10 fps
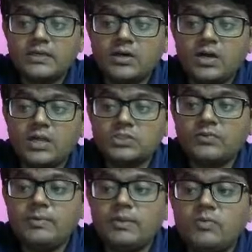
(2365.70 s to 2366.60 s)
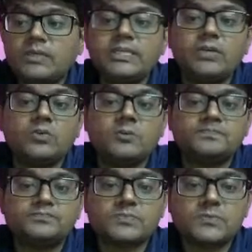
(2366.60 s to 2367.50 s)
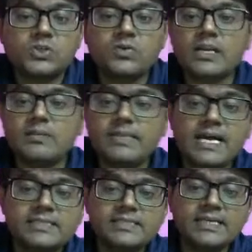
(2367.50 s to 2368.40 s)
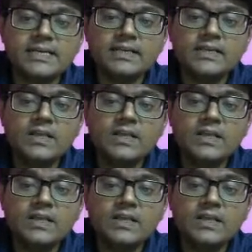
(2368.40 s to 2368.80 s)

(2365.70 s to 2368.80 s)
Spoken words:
also will be what? 0. So what will be the answer?